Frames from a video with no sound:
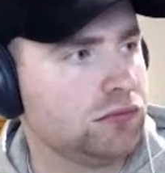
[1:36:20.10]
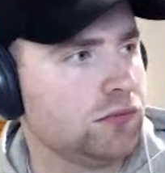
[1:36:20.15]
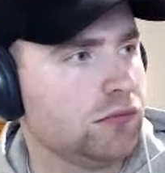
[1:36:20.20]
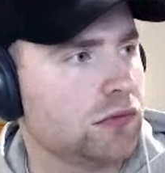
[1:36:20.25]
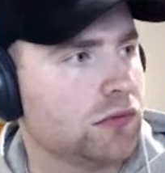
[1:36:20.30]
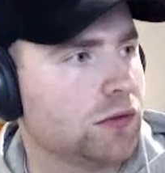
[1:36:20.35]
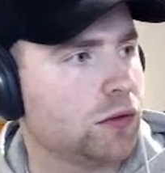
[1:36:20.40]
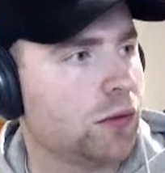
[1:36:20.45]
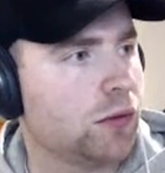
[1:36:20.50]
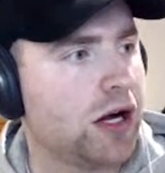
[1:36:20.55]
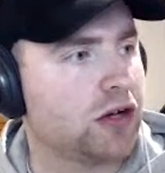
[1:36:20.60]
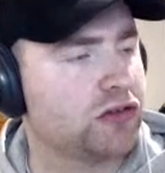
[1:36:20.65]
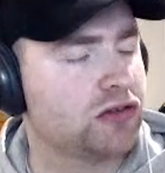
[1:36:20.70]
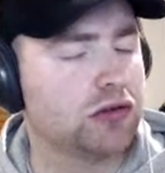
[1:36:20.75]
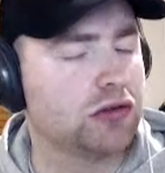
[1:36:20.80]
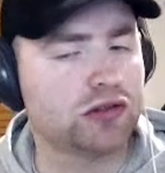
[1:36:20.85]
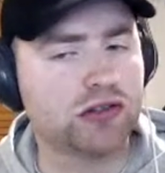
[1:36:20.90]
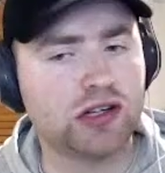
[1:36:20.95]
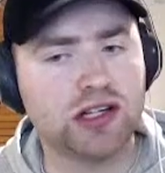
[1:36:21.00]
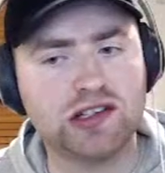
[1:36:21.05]
Well, Marshall
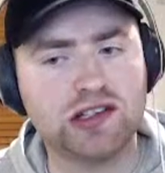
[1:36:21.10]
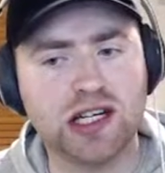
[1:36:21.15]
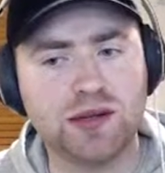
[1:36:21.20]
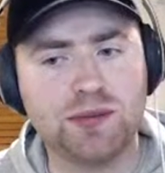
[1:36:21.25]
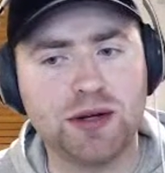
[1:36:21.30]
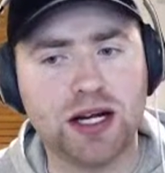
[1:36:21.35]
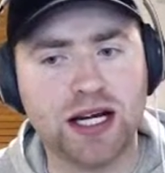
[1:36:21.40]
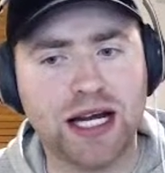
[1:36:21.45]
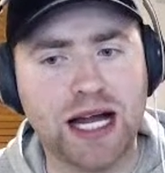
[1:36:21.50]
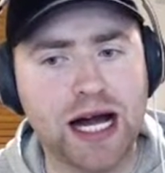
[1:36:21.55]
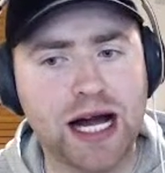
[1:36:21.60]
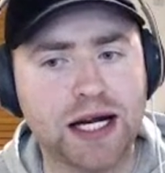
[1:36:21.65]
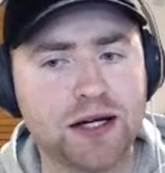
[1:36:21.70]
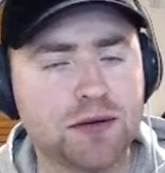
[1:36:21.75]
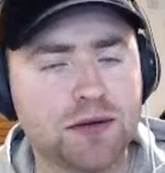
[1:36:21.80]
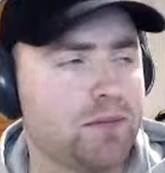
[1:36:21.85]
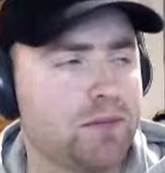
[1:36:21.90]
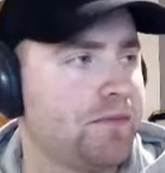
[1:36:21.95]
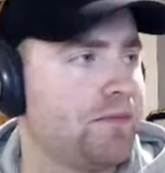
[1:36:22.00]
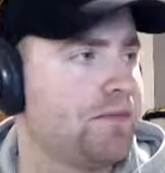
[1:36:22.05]
looks like he's going to be okay.
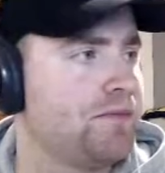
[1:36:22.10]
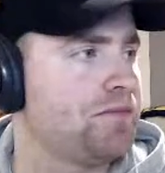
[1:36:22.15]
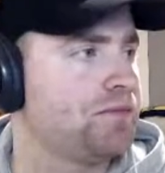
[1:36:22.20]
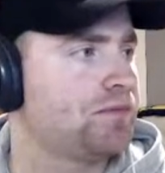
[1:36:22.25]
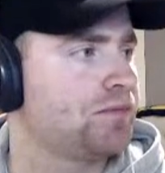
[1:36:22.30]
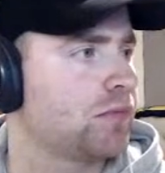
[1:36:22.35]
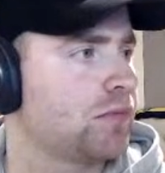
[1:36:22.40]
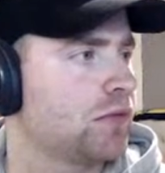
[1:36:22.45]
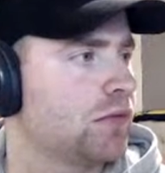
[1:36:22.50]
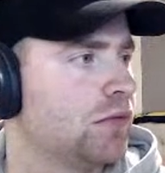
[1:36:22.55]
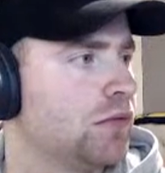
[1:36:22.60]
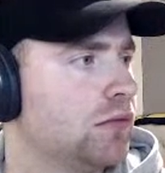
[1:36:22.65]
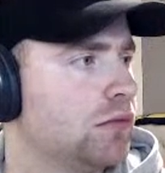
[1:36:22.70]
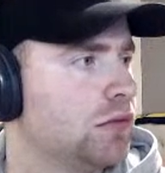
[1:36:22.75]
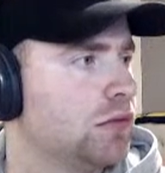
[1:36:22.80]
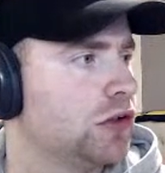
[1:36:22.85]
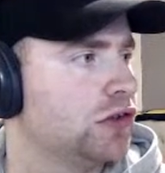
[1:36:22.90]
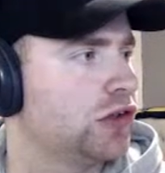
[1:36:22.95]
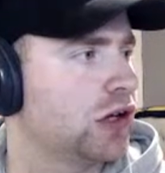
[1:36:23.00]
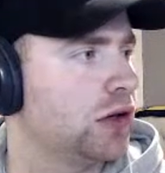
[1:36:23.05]

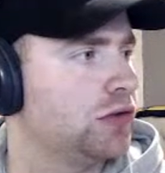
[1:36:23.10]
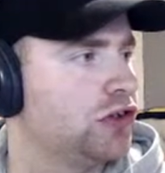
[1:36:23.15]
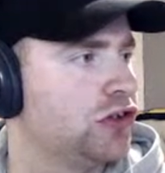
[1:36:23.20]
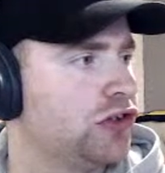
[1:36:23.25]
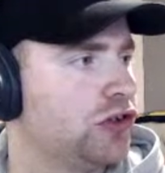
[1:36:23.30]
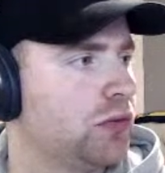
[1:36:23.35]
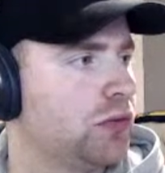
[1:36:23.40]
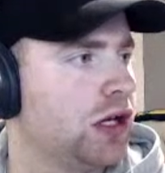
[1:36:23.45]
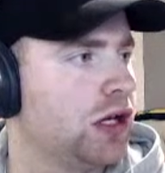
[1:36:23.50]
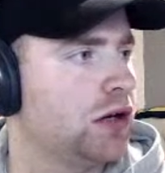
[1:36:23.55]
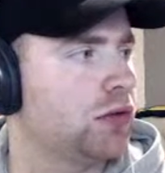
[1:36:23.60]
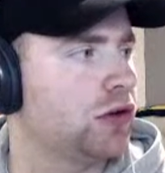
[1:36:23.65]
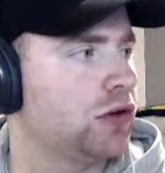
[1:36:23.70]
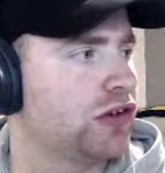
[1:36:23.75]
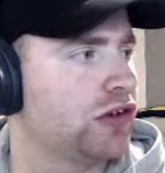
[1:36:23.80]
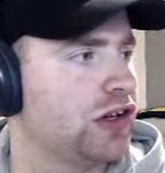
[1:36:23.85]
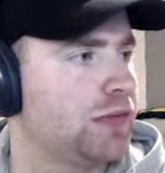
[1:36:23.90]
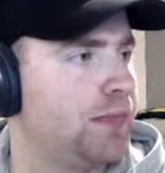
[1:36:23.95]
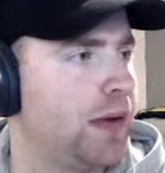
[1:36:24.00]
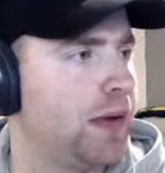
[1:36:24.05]
Looks like it was just a win. It
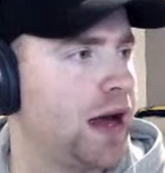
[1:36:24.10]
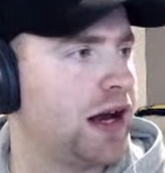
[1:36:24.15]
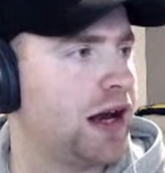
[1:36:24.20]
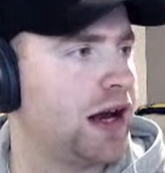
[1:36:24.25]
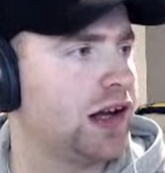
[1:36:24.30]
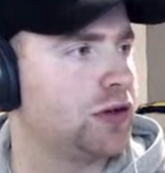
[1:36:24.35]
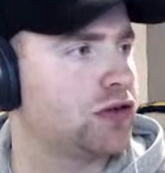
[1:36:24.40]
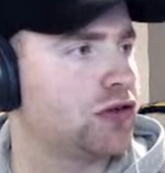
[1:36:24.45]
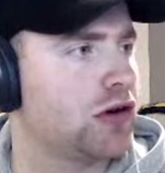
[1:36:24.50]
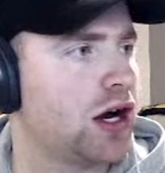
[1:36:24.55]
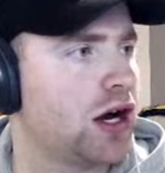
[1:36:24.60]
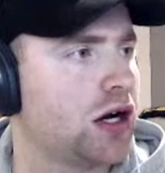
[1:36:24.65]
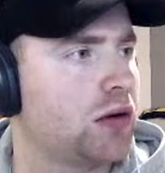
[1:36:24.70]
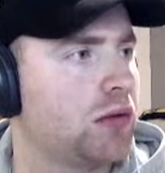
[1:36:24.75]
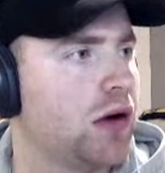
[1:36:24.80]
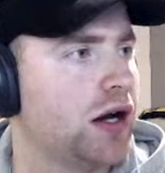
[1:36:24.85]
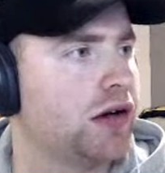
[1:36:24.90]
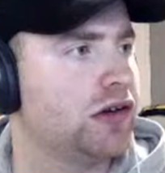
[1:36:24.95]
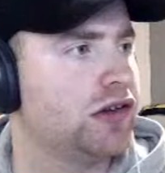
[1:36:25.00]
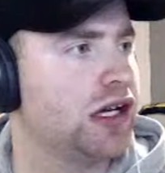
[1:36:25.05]
wasn't as bad as the Petrarca
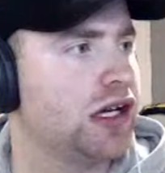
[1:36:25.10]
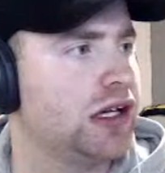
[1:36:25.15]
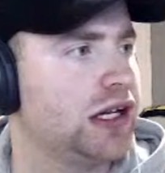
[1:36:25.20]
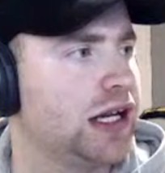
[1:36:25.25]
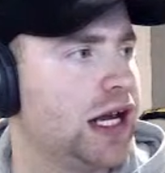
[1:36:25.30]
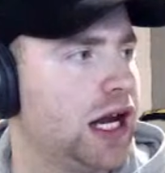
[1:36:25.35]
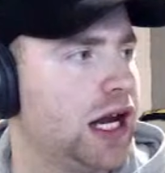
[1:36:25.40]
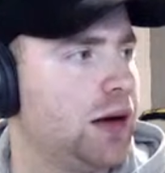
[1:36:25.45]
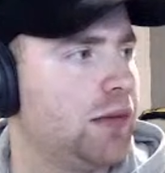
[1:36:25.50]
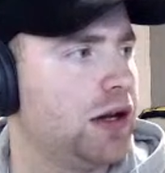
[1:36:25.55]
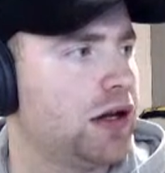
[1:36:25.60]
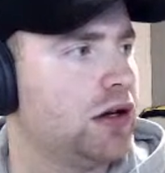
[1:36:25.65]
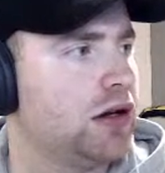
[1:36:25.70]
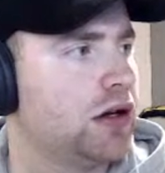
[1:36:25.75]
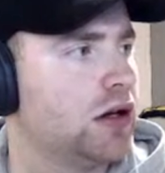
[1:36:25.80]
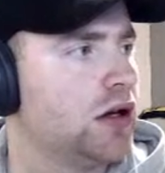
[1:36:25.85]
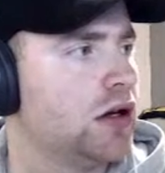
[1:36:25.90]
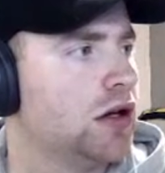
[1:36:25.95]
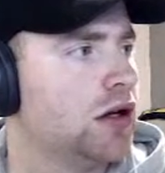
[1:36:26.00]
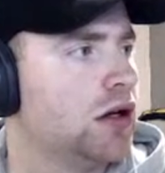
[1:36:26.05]
one. Didn't get him in
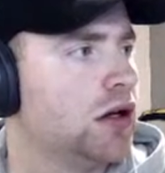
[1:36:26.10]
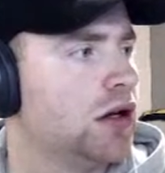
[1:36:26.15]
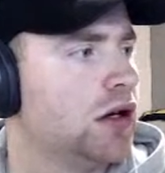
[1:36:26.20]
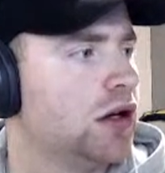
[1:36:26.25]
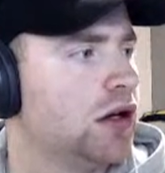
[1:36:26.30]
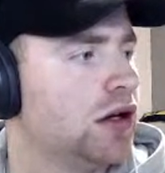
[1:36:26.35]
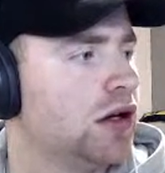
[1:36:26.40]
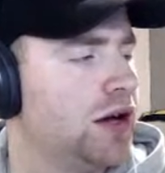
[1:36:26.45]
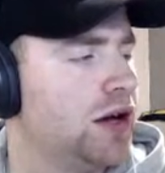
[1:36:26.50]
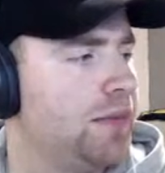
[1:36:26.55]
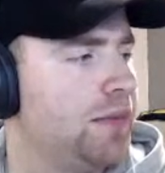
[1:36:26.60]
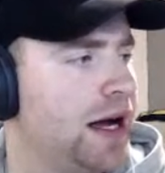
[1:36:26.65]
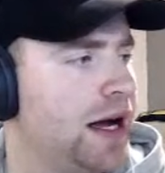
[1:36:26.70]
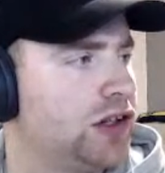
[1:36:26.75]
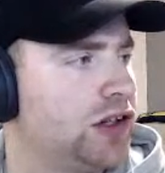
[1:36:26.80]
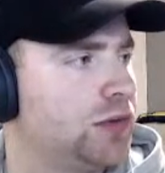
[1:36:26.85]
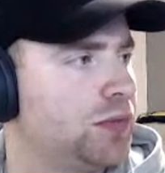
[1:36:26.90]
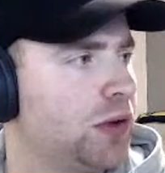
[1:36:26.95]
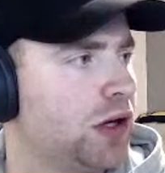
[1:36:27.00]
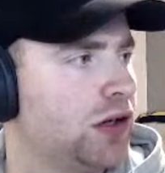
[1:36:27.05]
a bad
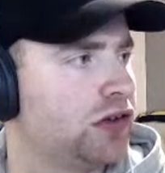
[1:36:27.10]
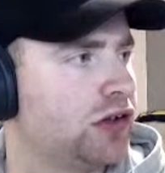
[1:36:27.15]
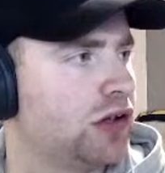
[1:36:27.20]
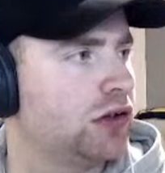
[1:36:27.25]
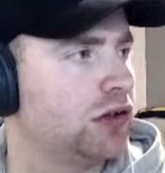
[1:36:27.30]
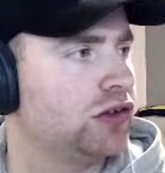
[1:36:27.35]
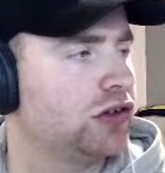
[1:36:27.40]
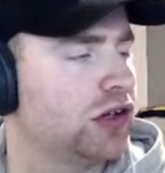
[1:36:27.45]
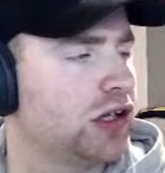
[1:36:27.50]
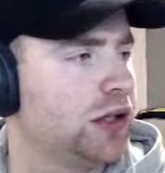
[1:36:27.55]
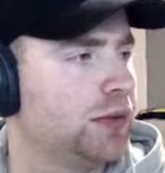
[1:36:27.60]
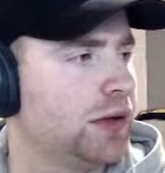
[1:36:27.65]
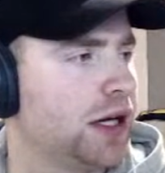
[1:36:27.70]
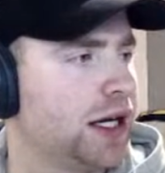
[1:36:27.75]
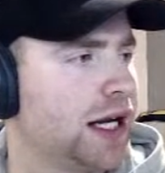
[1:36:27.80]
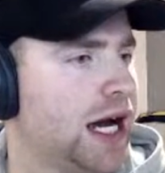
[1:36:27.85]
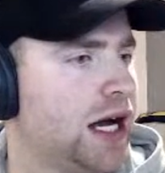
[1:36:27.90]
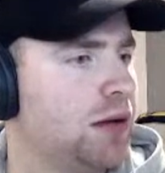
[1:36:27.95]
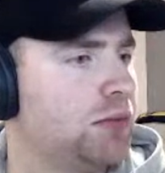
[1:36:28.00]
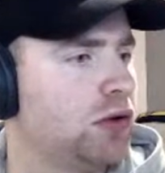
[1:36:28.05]
spot, so it looks like he'll be
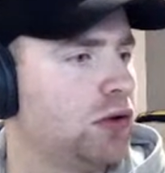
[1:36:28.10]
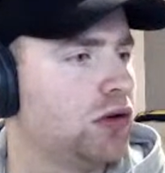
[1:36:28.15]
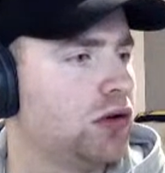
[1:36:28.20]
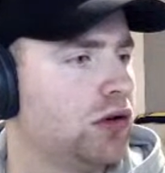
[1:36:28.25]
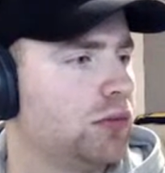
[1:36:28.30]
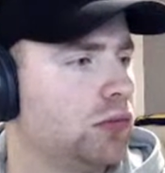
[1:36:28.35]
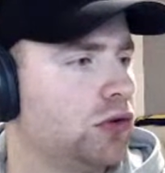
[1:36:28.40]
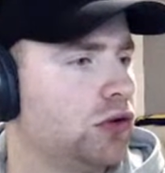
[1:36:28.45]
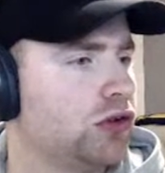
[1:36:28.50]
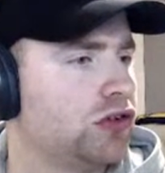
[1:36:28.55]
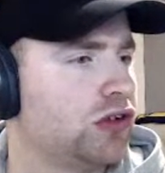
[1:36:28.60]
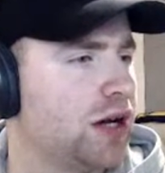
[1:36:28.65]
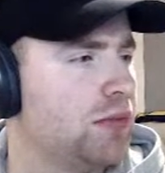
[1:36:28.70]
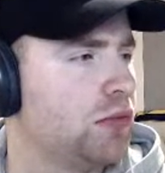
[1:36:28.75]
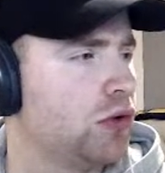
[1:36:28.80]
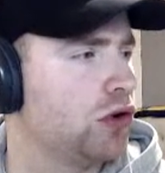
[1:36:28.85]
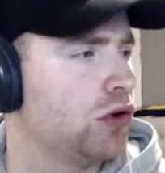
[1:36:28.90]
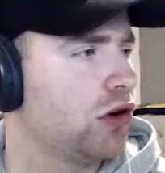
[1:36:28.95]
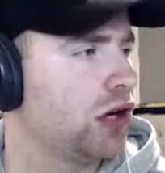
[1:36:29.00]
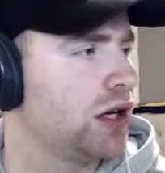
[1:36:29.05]
okay. Looks like
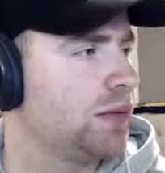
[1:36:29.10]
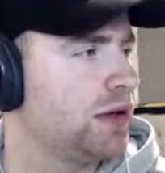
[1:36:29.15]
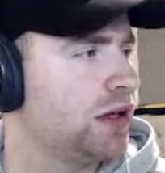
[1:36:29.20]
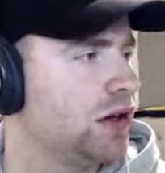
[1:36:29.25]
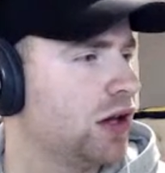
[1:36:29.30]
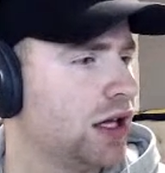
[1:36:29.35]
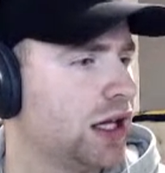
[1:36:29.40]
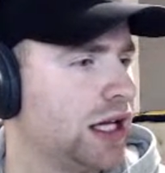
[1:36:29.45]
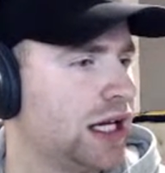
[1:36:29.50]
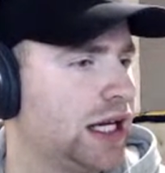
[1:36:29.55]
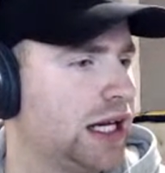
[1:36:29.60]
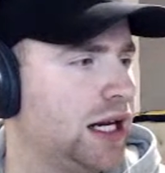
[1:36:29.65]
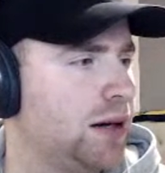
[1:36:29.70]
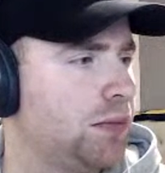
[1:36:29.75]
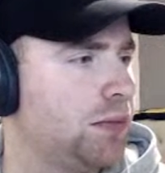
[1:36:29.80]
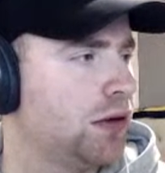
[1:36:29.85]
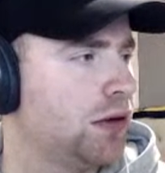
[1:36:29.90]
more got him in like the hip.